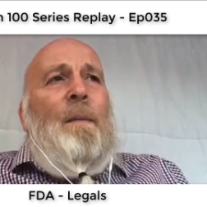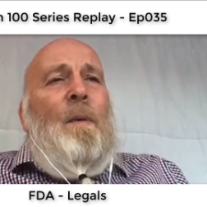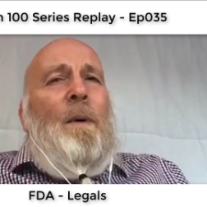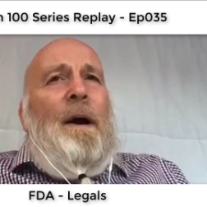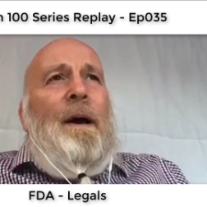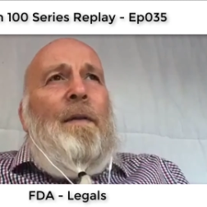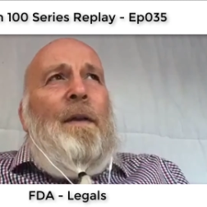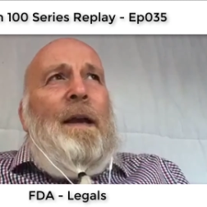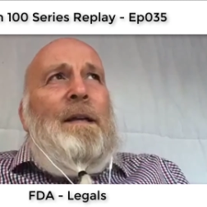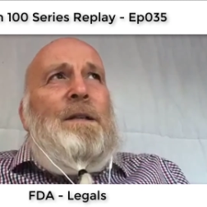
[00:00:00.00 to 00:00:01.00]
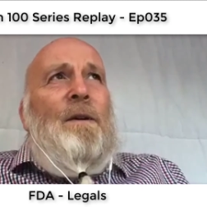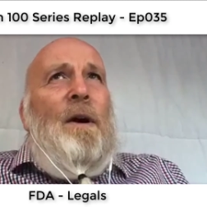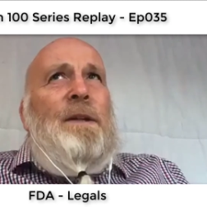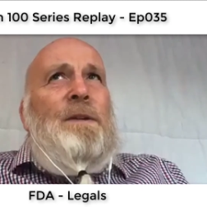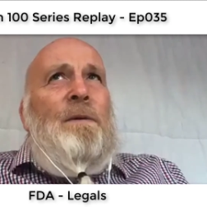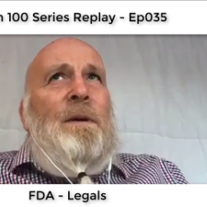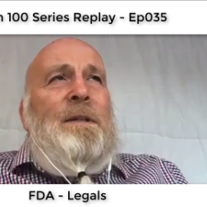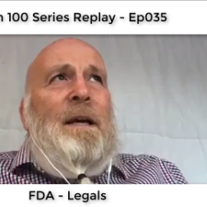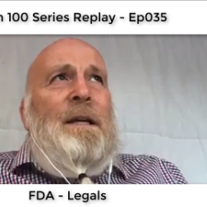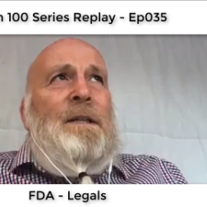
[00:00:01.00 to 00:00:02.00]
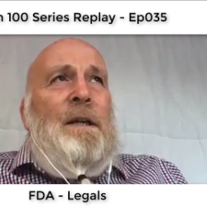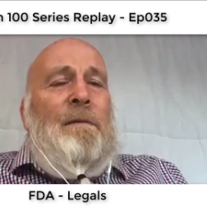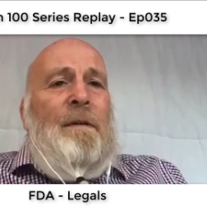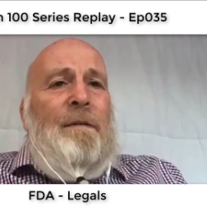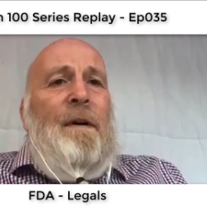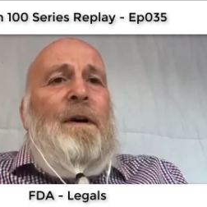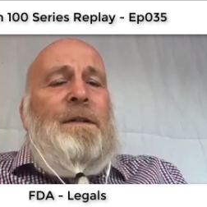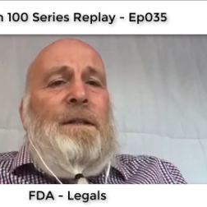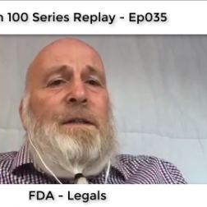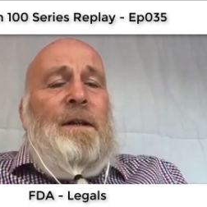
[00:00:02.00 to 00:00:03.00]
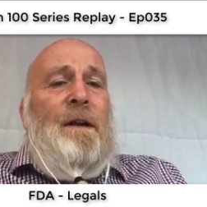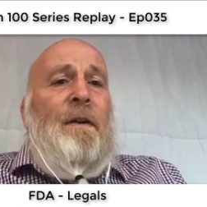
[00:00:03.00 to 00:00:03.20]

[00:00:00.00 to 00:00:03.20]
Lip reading: where the title is actually reverted to the